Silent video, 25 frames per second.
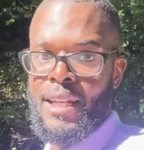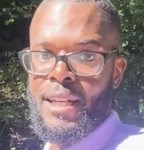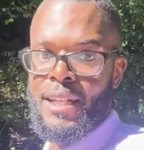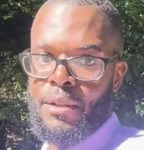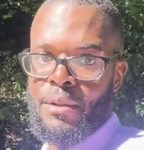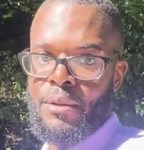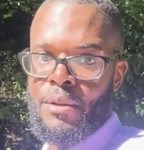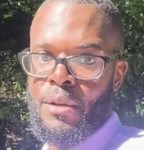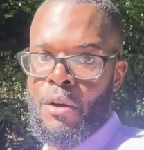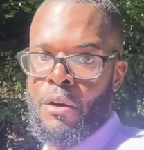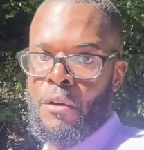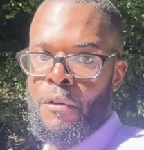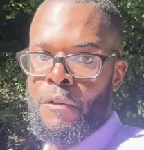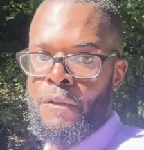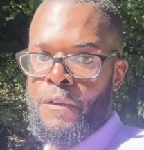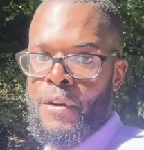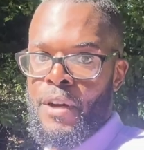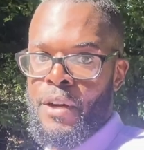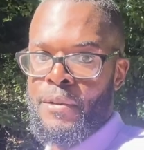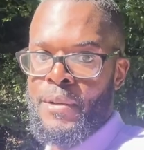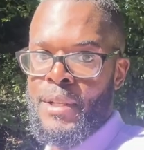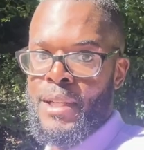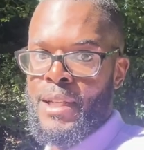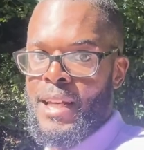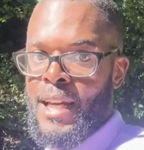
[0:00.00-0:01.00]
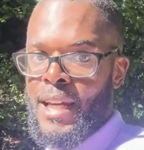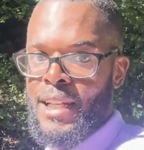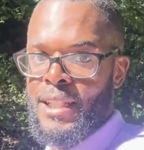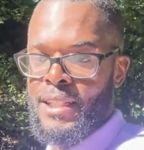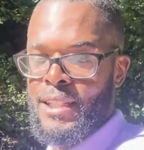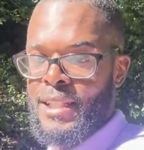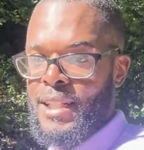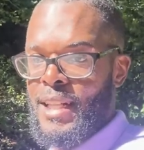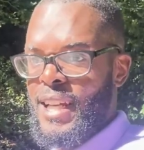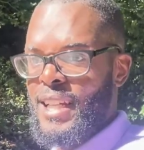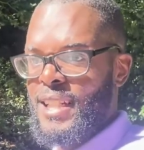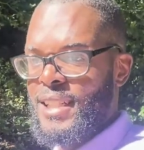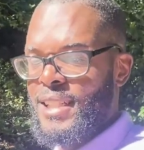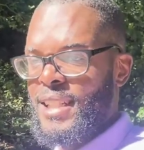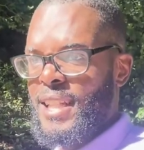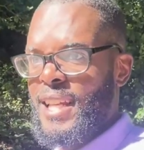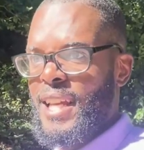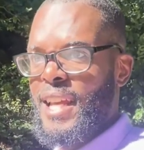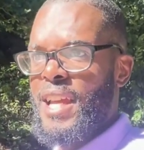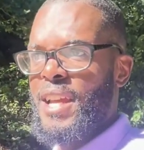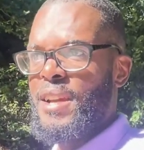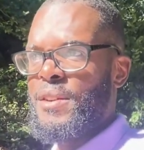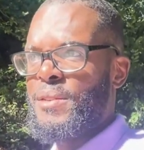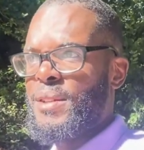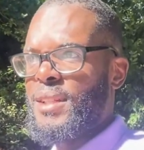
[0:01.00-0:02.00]
Very nice
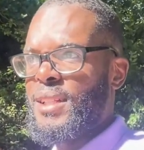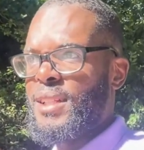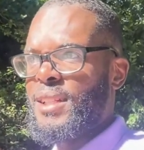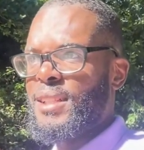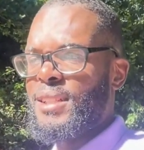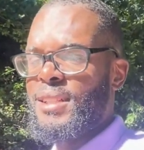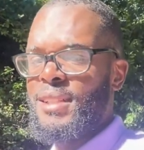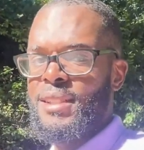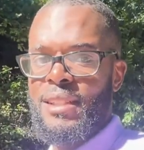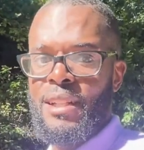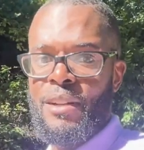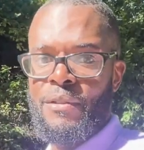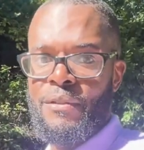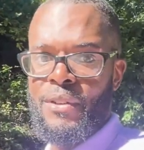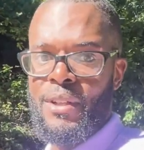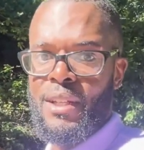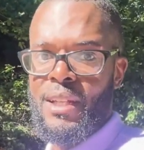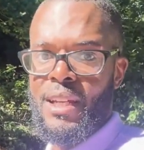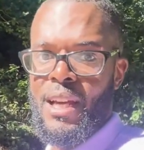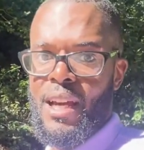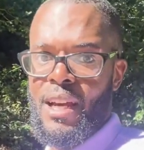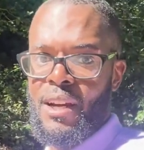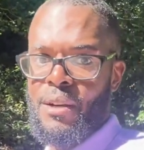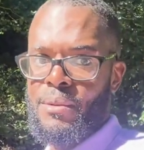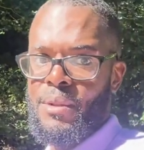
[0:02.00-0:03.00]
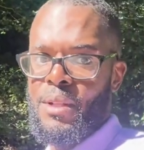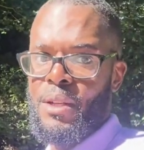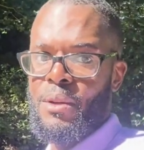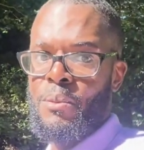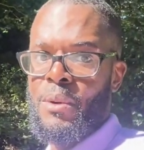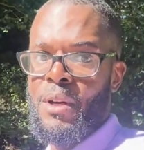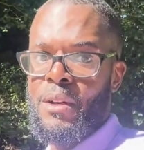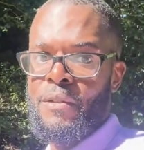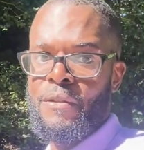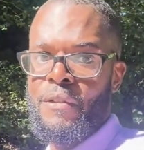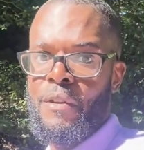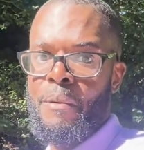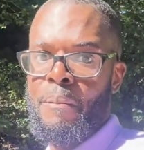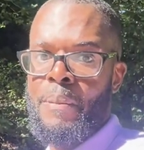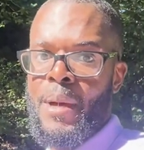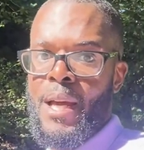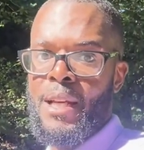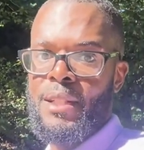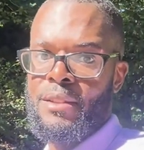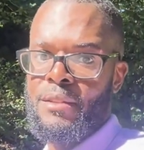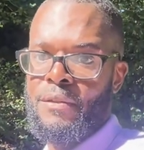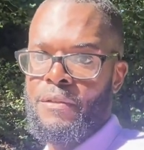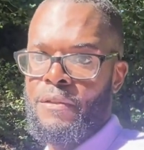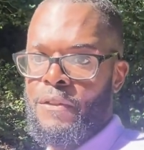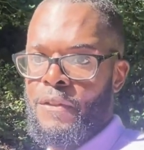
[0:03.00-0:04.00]
area, Suffolk County, one of the
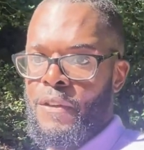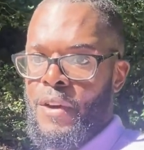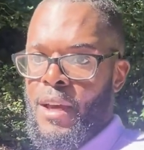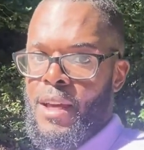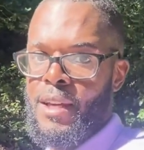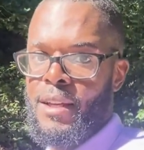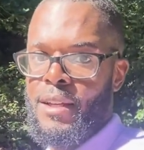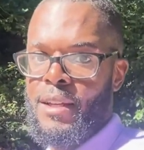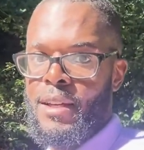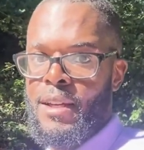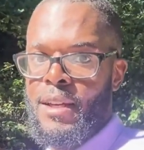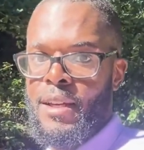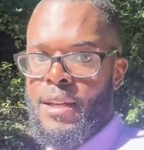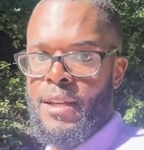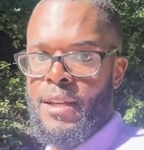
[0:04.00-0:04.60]
best in fact.